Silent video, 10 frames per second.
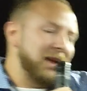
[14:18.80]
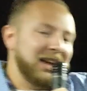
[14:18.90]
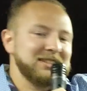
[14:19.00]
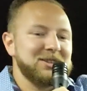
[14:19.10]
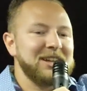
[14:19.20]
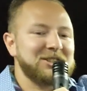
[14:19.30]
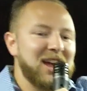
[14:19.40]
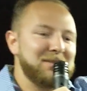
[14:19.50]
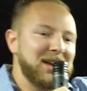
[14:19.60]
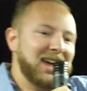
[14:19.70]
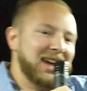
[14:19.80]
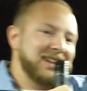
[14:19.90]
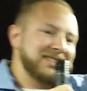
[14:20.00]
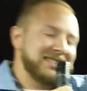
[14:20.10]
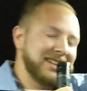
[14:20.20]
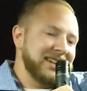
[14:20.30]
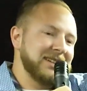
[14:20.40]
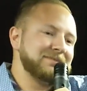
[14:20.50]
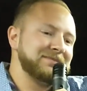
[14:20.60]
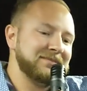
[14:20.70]
Man, so I tried my hand at
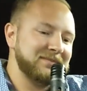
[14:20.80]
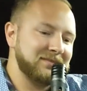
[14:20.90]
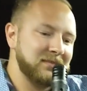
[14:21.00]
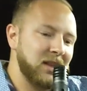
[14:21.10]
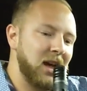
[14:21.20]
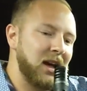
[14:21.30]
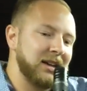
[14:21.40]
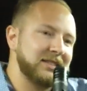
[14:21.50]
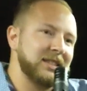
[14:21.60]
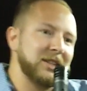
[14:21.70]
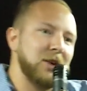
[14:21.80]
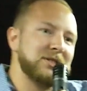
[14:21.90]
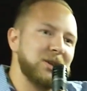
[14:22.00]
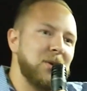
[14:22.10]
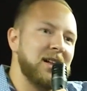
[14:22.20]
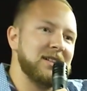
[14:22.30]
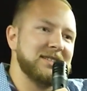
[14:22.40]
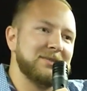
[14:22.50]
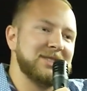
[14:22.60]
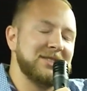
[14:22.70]
singing. It didn't go so well
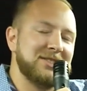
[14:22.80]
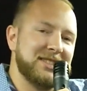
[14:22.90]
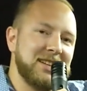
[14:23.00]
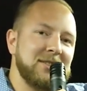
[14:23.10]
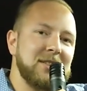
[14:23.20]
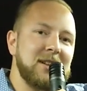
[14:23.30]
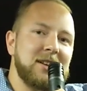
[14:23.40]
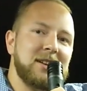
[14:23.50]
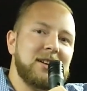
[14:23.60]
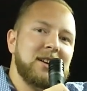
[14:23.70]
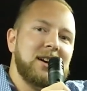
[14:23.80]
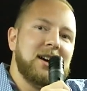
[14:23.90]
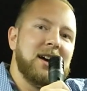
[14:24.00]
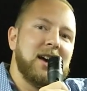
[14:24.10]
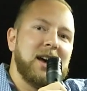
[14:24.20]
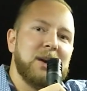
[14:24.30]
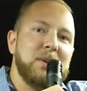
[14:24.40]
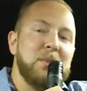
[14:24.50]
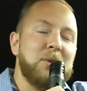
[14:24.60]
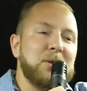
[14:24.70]
because I'm still single.
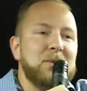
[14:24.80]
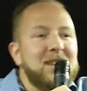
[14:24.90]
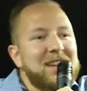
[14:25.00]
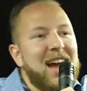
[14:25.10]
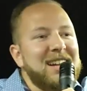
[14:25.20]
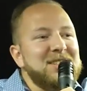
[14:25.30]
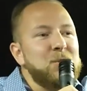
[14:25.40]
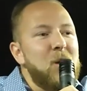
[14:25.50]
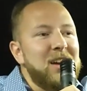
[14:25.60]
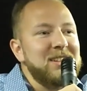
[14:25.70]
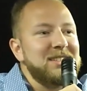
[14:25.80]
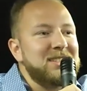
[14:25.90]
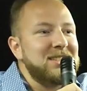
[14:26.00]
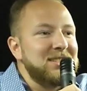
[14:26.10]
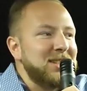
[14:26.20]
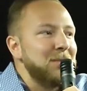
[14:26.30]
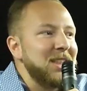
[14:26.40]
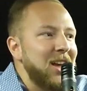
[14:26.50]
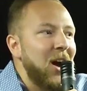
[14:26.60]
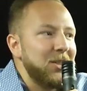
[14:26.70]
But really, I just wanted
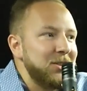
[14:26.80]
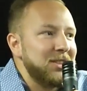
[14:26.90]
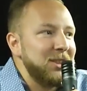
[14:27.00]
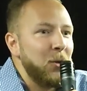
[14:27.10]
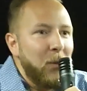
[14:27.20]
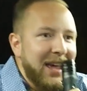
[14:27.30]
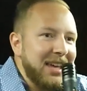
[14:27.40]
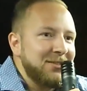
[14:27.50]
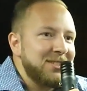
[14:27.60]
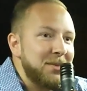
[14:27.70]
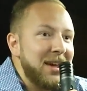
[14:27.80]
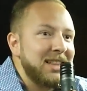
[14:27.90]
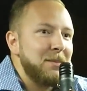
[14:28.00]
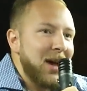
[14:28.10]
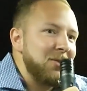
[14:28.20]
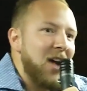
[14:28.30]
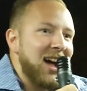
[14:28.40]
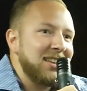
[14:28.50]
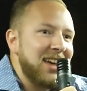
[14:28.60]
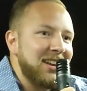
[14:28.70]
something other than the waves to make the
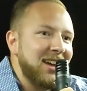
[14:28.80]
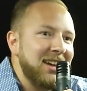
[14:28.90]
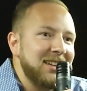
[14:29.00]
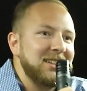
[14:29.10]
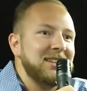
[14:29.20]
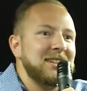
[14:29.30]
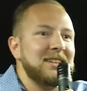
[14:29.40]
bedrock that night.